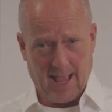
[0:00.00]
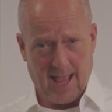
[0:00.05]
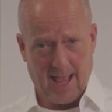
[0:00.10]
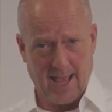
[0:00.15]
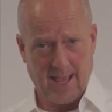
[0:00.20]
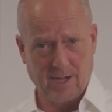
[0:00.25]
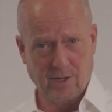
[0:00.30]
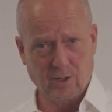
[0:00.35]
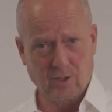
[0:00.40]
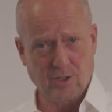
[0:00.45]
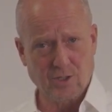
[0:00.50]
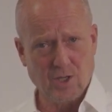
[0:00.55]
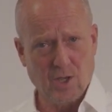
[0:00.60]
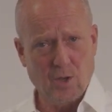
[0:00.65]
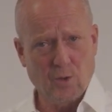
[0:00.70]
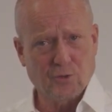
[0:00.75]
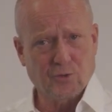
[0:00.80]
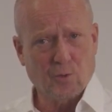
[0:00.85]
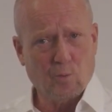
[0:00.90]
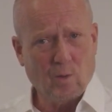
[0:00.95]
And
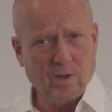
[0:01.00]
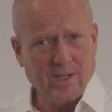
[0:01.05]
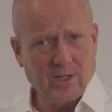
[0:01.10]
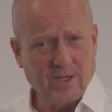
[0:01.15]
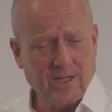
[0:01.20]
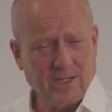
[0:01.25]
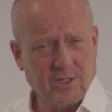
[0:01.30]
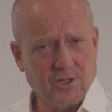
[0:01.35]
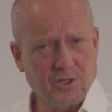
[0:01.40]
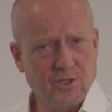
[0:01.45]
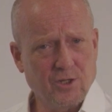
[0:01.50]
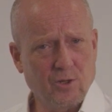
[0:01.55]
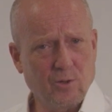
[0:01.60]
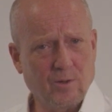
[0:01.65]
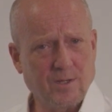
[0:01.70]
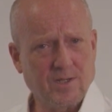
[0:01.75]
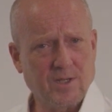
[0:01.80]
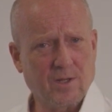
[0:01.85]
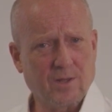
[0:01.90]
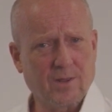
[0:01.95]
so what you need to
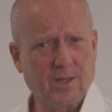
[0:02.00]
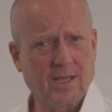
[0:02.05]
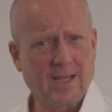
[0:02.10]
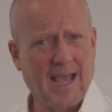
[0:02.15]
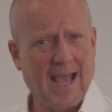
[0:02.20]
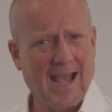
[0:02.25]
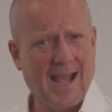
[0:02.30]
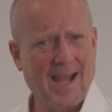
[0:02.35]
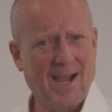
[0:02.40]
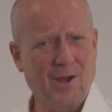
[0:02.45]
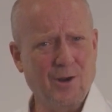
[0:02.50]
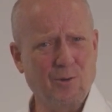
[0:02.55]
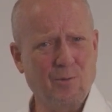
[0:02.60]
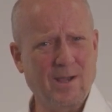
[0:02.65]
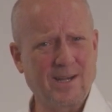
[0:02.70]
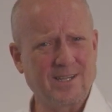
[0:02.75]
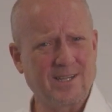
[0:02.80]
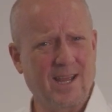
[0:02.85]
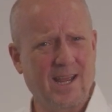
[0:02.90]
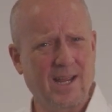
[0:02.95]
do is you think, how do
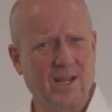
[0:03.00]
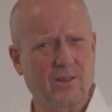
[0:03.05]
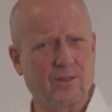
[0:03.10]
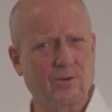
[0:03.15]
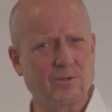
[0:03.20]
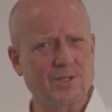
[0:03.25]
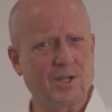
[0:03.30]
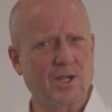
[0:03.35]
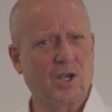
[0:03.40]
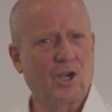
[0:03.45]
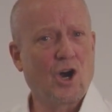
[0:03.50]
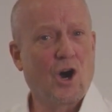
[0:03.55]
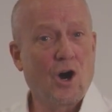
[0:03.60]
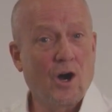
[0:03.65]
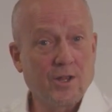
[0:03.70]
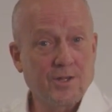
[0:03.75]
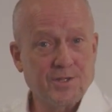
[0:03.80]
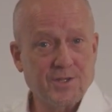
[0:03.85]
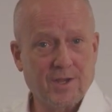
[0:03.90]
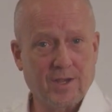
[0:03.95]
I take those
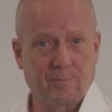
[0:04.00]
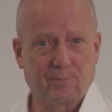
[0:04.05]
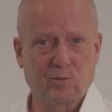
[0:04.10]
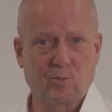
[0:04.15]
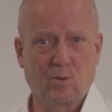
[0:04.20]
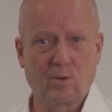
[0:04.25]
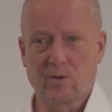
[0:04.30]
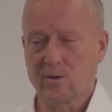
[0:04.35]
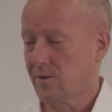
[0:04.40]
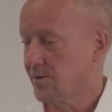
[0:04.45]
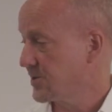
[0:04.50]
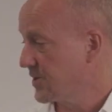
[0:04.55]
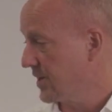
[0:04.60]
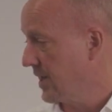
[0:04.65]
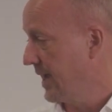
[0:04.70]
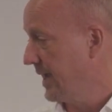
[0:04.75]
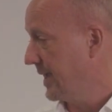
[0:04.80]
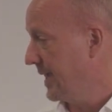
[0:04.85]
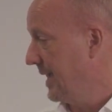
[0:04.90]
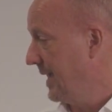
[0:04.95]
concept words
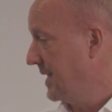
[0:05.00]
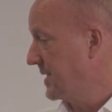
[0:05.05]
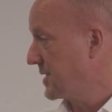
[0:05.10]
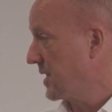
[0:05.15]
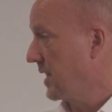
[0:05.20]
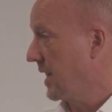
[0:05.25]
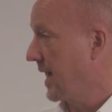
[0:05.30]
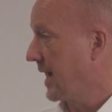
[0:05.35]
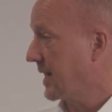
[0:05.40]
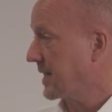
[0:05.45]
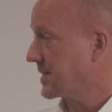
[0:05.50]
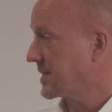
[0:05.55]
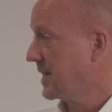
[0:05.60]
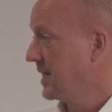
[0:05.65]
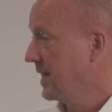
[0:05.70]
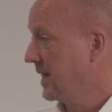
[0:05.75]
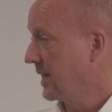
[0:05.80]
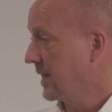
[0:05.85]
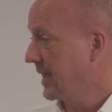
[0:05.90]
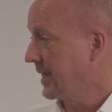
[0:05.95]
like intellect,
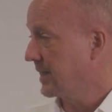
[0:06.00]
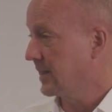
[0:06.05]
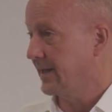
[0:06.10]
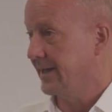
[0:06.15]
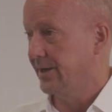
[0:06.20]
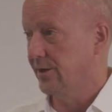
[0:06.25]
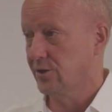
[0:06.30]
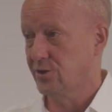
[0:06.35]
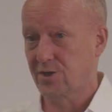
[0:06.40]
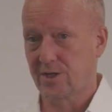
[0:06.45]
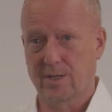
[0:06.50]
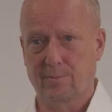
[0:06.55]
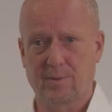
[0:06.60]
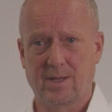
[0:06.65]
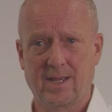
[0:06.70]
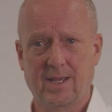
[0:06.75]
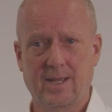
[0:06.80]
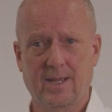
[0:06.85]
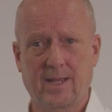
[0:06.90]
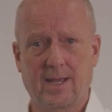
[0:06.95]
like leadership,
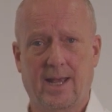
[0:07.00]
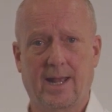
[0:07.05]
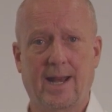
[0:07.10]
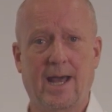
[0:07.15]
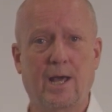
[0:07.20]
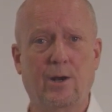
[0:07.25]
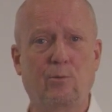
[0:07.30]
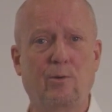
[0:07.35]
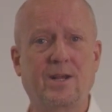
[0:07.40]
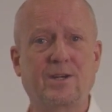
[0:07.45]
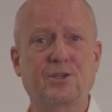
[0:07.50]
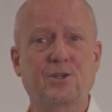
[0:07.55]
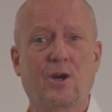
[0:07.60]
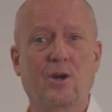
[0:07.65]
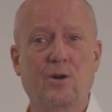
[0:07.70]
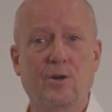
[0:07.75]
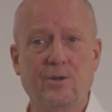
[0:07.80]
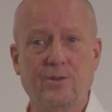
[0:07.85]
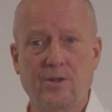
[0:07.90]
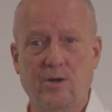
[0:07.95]
and how do I
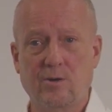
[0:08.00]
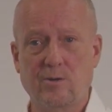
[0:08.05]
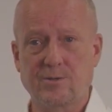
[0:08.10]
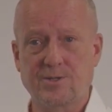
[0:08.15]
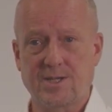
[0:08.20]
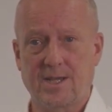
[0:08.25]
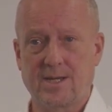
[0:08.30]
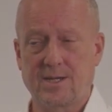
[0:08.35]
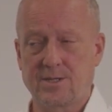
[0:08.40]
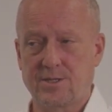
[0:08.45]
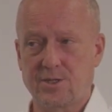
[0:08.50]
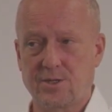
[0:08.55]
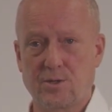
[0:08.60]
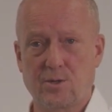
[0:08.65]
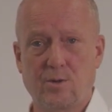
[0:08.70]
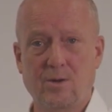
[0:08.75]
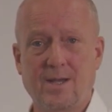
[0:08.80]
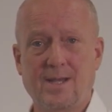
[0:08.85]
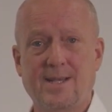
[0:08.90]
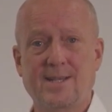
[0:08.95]
turn those
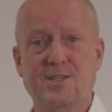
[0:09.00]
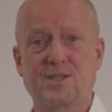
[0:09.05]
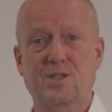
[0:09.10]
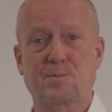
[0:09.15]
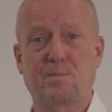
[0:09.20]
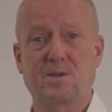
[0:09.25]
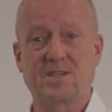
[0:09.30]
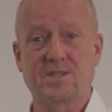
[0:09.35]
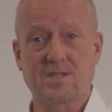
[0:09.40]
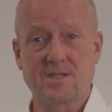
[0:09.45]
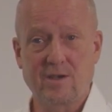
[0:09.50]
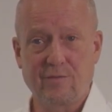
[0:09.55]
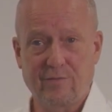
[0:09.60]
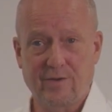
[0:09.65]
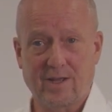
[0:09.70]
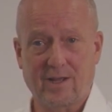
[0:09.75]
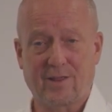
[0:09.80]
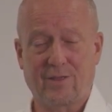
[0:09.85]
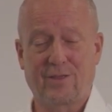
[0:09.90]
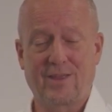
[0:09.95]
into
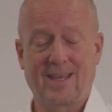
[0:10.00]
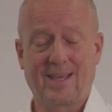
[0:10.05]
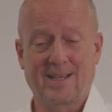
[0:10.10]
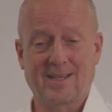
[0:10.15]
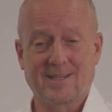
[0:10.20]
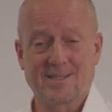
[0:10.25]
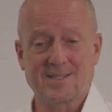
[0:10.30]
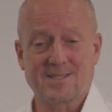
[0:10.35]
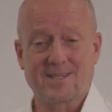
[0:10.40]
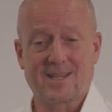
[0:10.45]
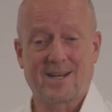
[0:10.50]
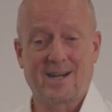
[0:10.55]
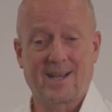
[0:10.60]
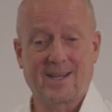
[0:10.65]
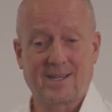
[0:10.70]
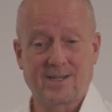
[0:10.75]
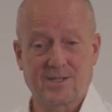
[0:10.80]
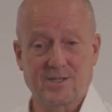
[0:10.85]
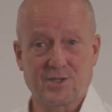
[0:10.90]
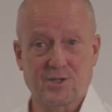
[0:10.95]
specific things that I
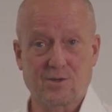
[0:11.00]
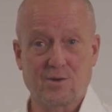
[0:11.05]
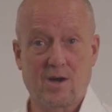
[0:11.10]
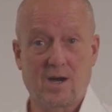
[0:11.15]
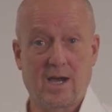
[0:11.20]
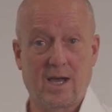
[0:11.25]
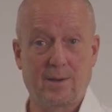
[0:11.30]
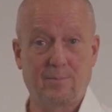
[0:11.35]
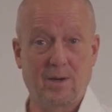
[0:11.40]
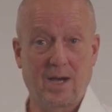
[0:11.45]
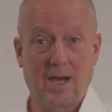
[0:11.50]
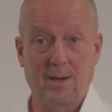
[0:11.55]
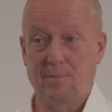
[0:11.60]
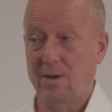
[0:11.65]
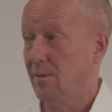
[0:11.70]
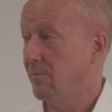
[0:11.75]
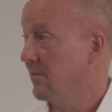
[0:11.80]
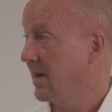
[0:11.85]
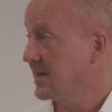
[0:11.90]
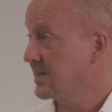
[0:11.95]
can describe
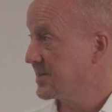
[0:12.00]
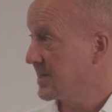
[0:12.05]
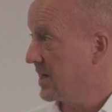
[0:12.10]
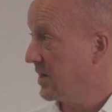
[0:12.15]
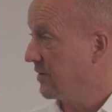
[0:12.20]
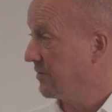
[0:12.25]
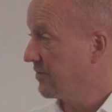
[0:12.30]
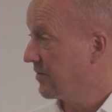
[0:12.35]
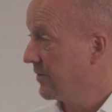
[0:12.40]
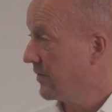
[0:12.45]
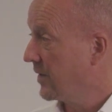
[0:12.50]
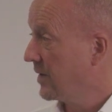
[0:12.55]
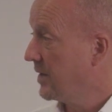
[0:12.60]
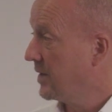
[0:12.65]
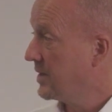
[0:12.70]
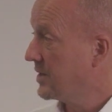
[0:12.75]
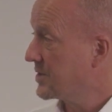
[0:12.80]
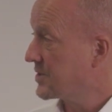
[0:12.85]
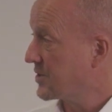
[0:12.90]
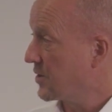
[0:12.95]
about myself?
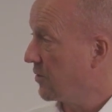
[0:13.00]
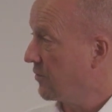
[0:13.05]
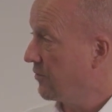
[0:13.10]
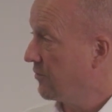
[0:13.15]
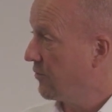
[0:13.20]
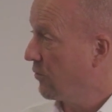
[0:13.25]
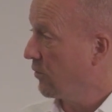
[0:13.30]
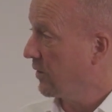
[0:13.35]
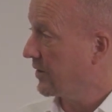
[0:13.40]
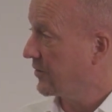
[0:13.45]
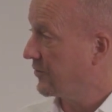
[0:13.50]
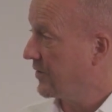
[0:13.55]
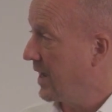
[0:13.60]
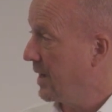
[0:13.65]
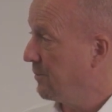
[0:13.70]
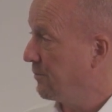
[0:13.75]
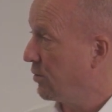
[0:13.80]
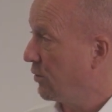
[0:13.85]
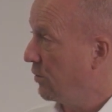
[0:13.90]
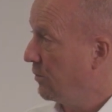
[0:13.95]
So, for
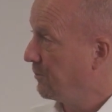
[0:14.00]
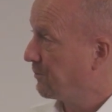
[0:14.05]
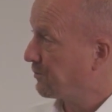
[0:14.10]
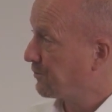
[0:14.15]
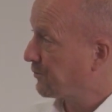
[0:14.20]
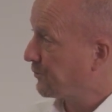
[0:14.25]
example,